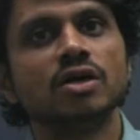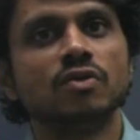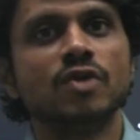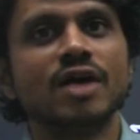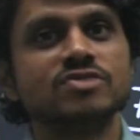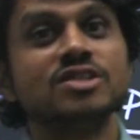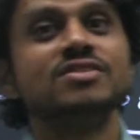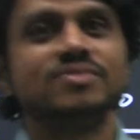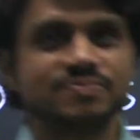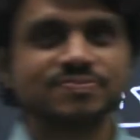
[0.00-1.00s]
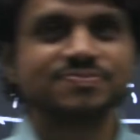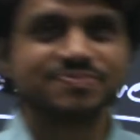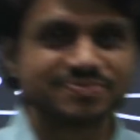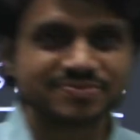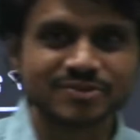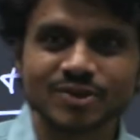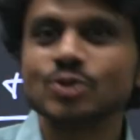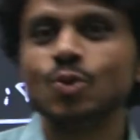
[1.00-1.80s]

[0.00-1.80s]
we have seen, but no